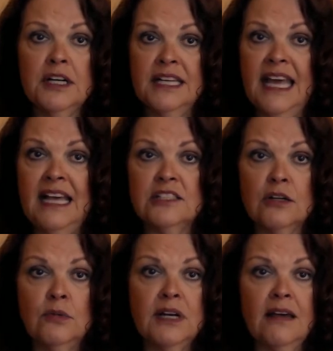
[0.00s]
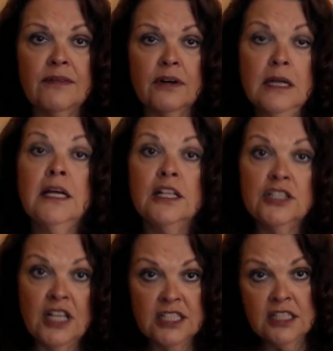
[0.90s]
case or whatever,
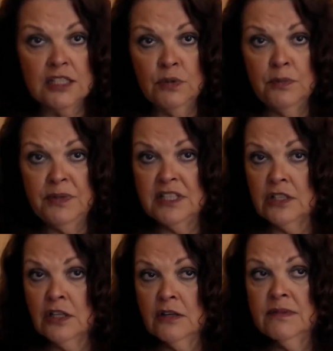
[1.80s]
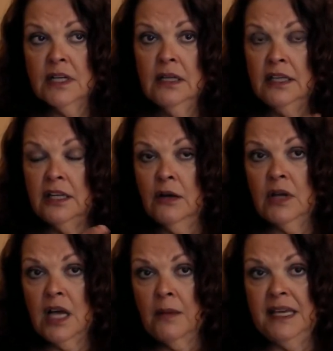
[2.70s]
justice will be served, you know,
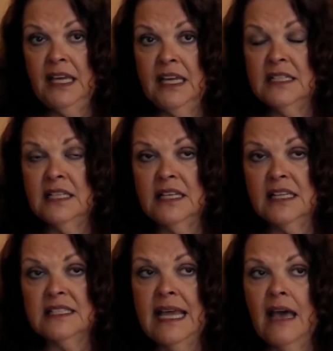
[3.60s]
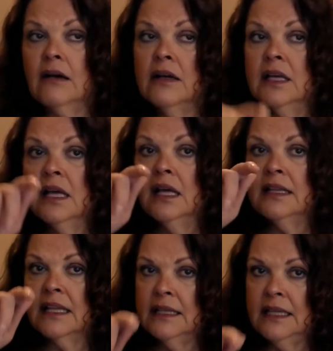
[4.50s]
coming into this. Now,
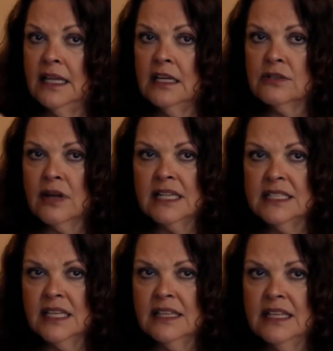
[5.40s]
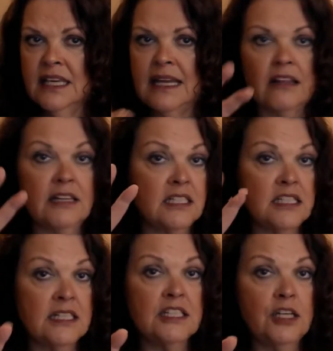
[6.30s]
the interesting thing now, this
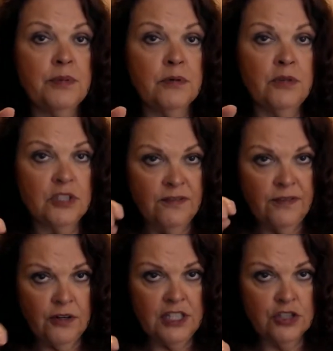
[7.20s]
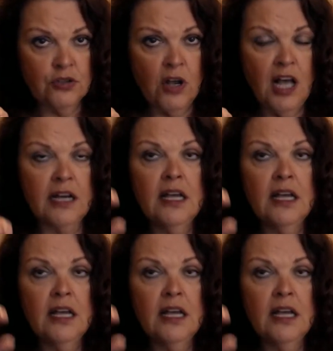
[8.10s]
is the supermoon, so very strong